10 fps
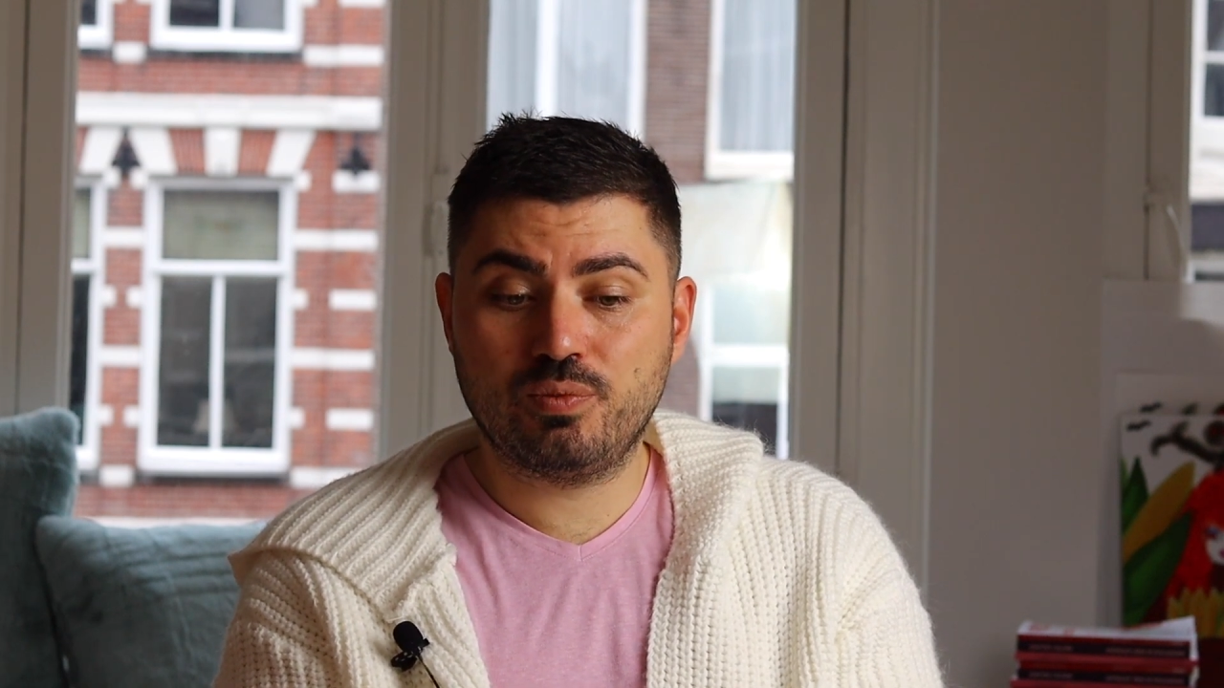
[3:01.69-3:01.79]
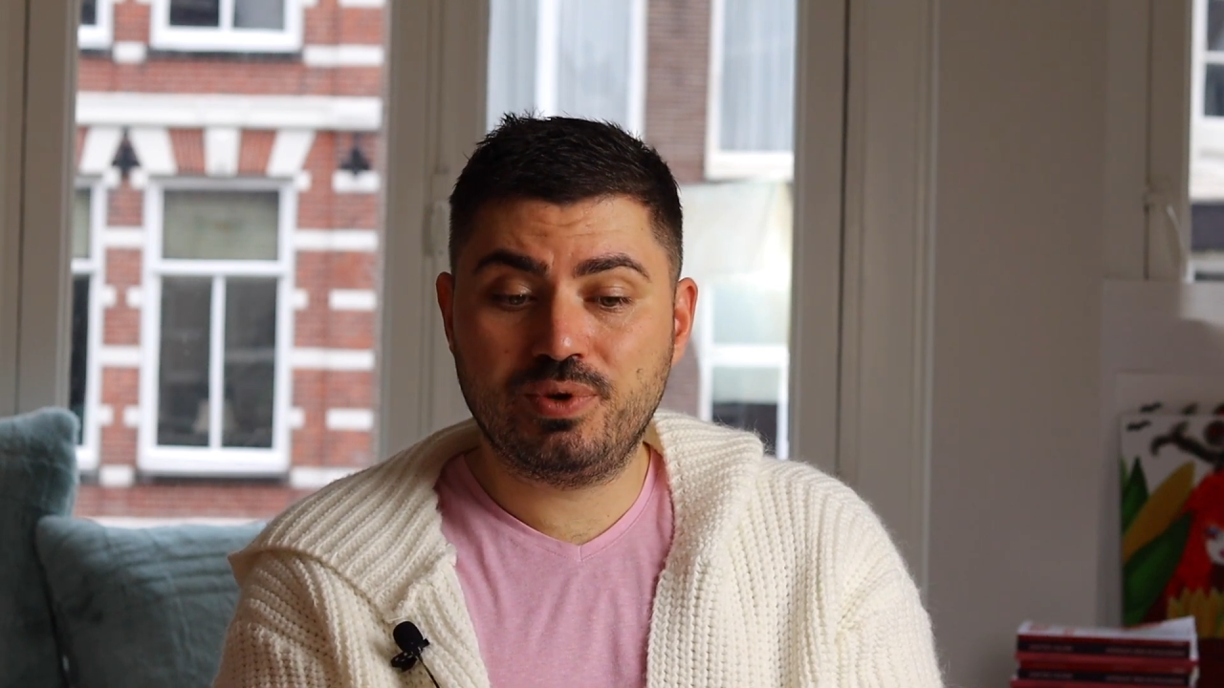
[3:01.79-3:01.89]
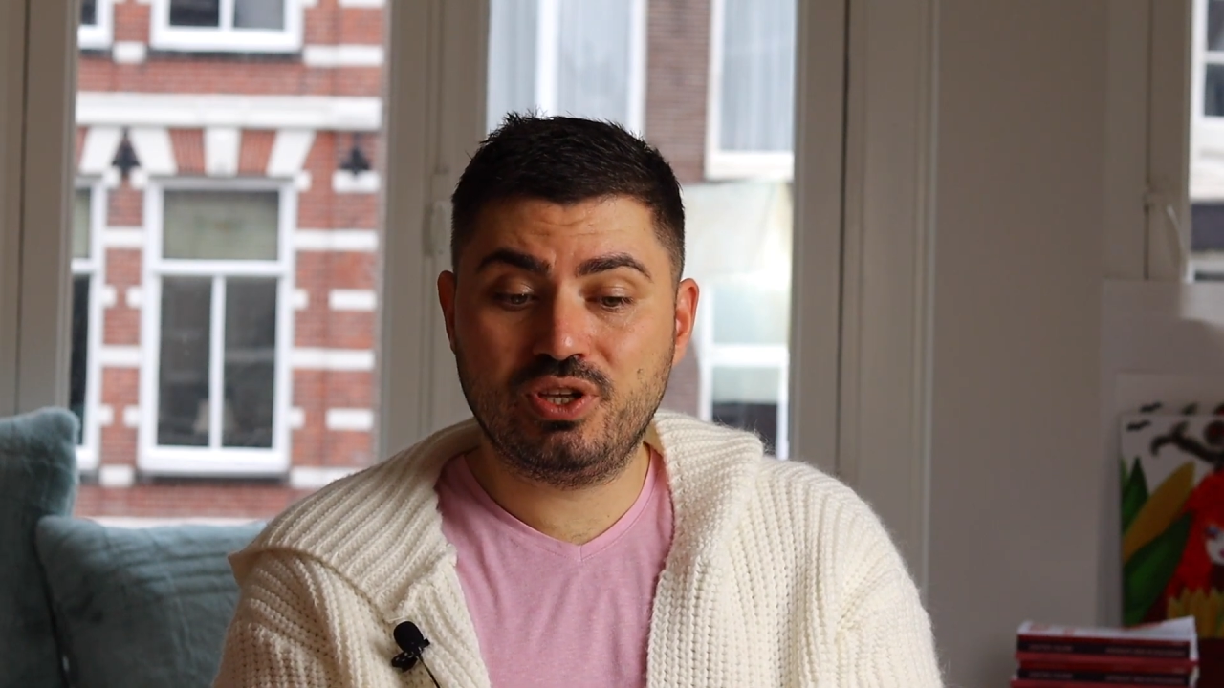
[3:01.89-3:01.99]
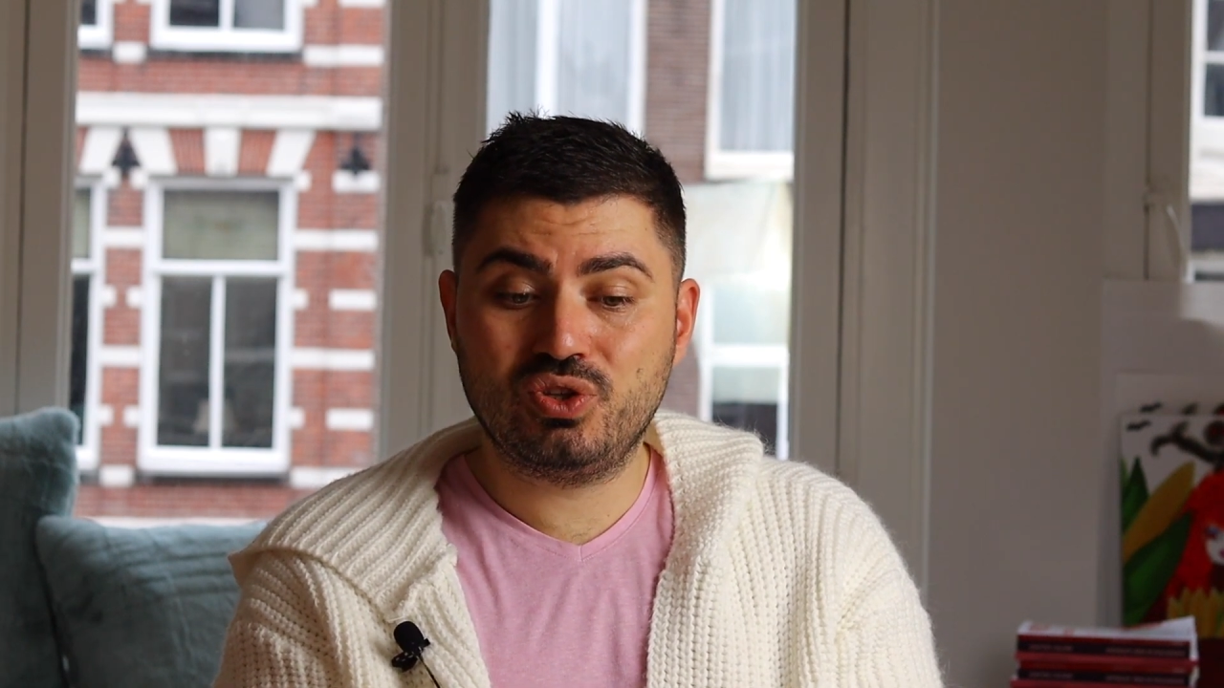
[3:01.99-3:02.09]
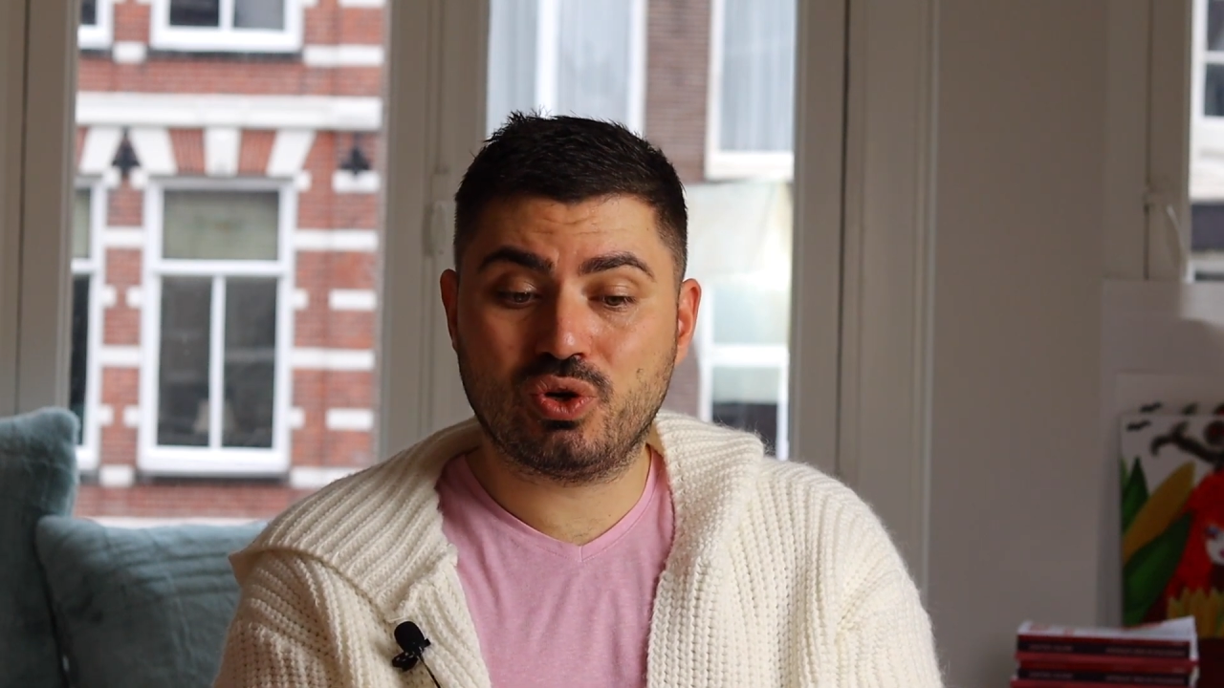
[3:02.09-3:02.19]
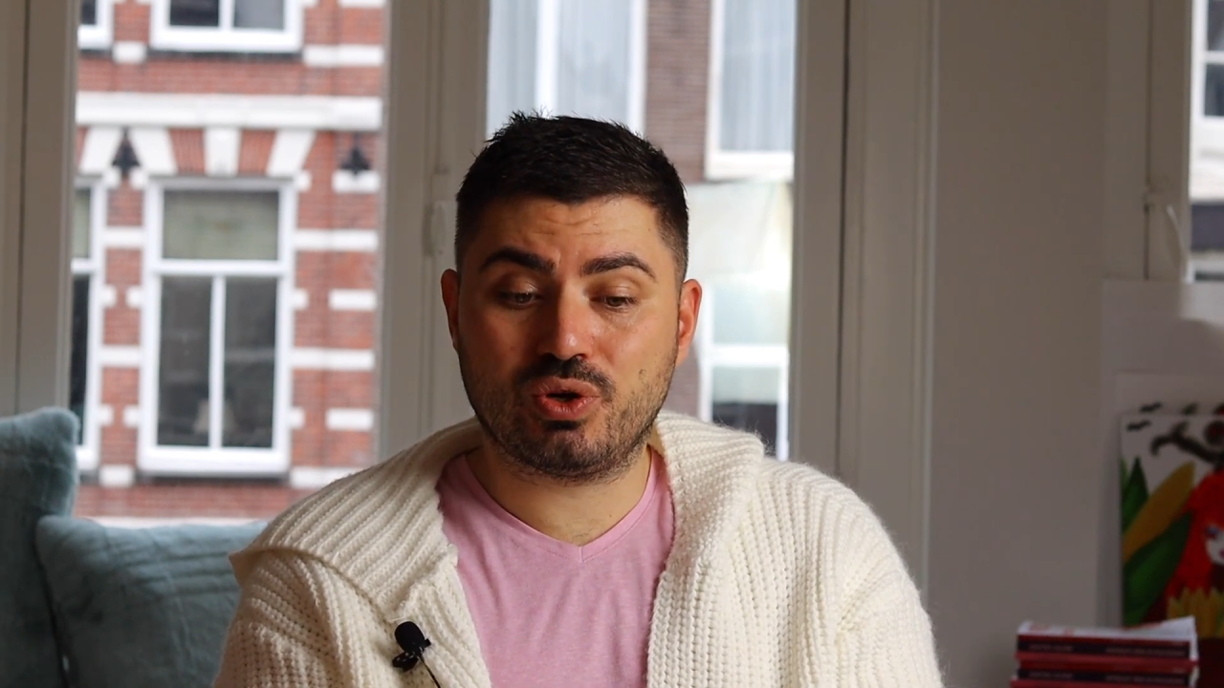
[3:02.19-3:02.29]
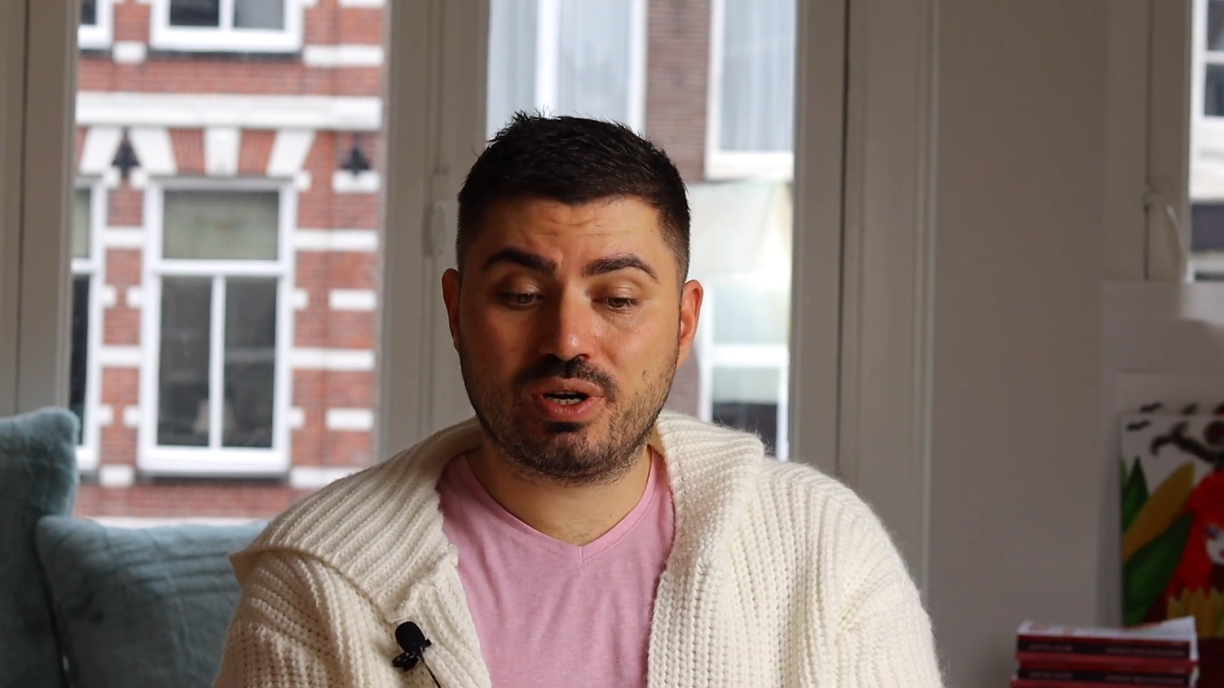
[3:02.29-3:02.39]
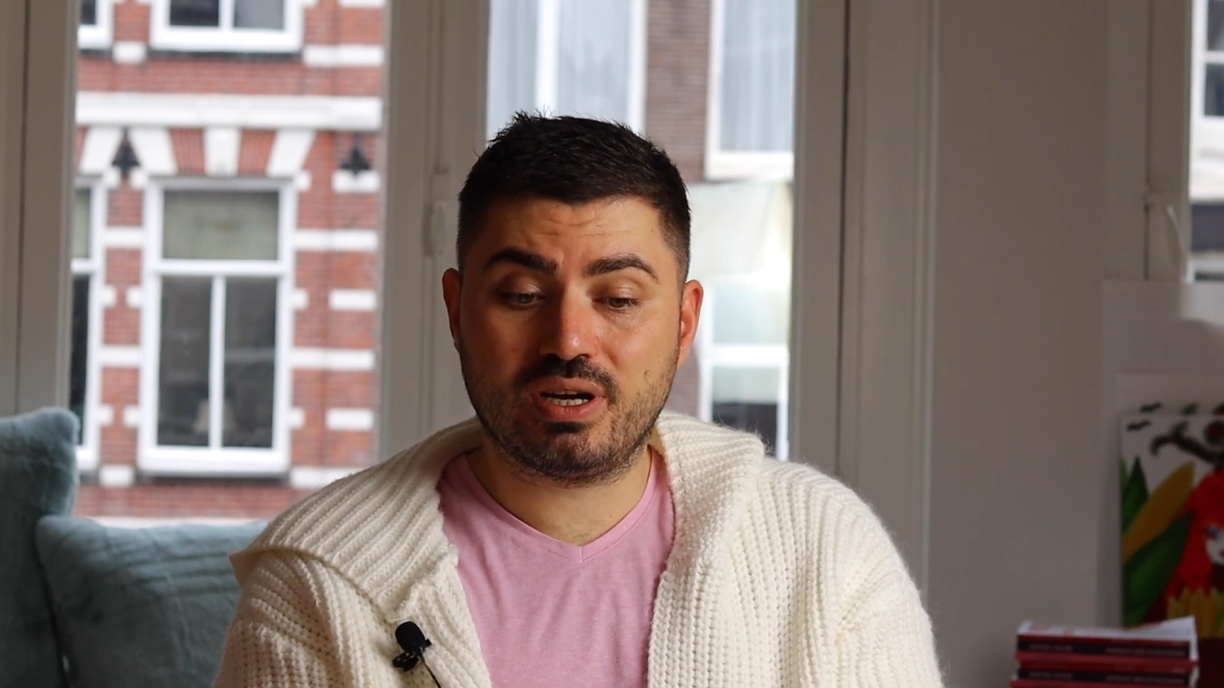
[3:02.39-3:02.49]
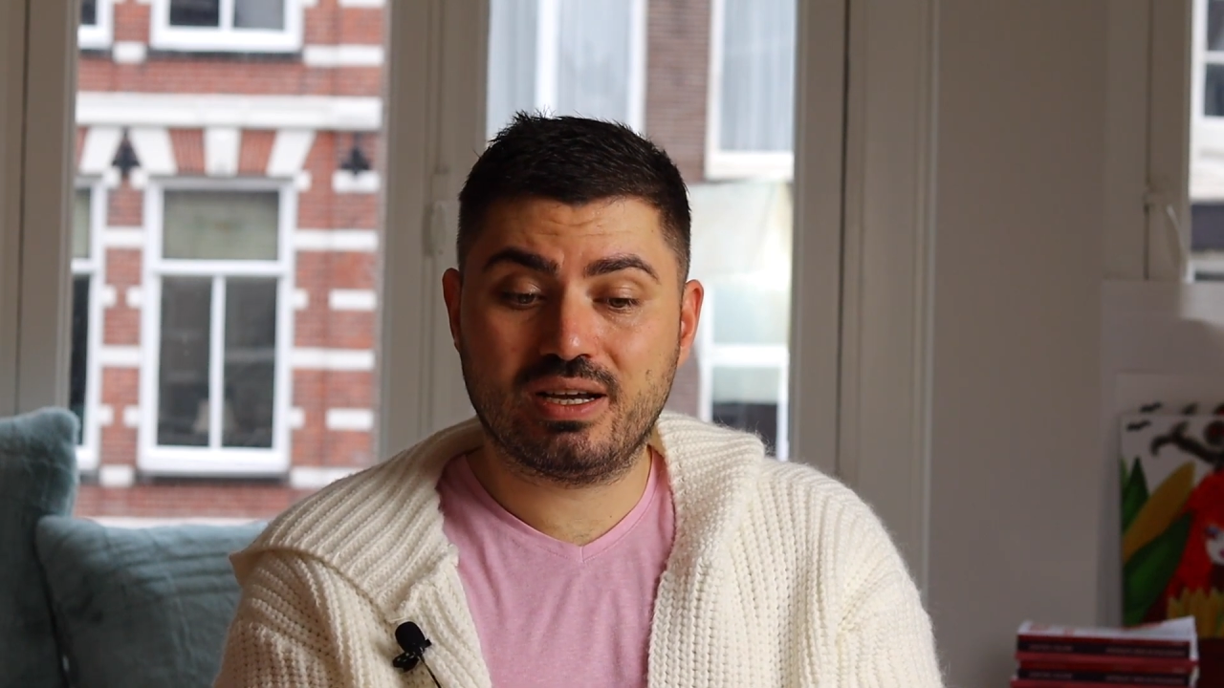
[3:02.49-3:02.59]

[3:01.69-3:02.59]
be in your